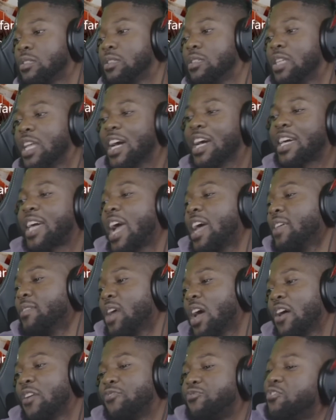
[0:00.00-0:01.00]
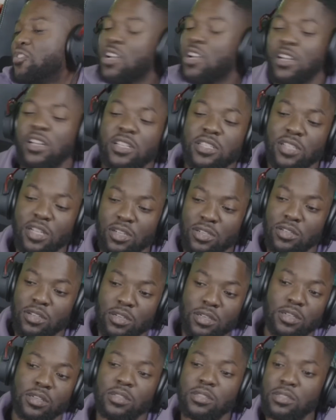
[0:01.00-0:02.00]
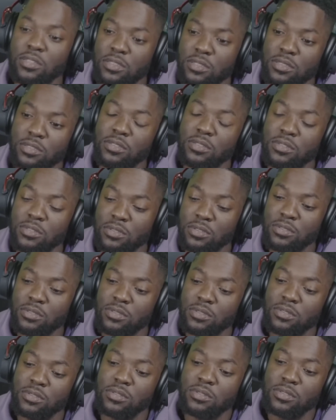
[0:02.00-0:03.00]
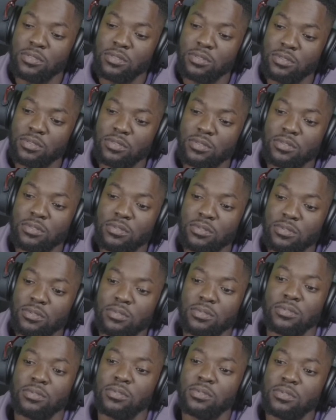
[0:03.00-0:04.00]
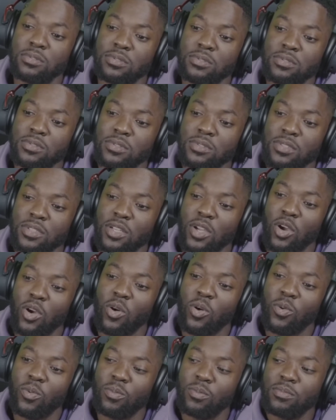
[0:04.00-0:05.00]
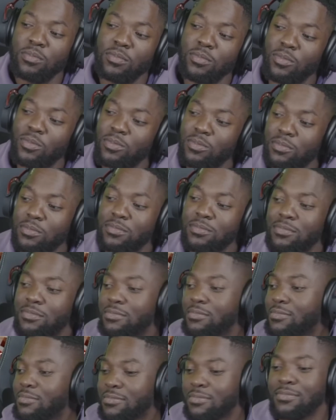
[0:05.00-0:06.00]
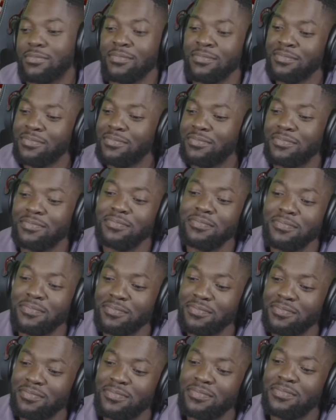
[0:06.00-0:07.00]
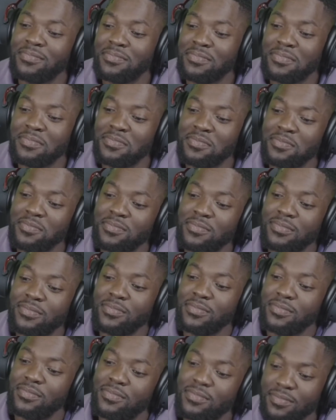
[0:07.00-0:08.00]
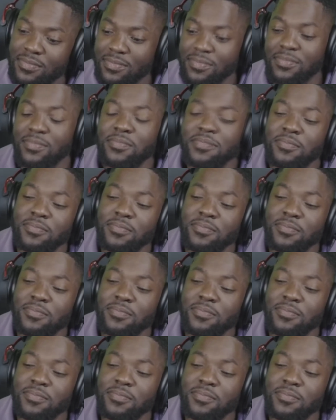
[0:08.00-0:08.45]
Niggas can't even have fun in this hole, dog. you, you weird, you weirdo for that, dude. Yeah, you fucked the hell, you fucked it up, bro. You weirdo, sorry, bro.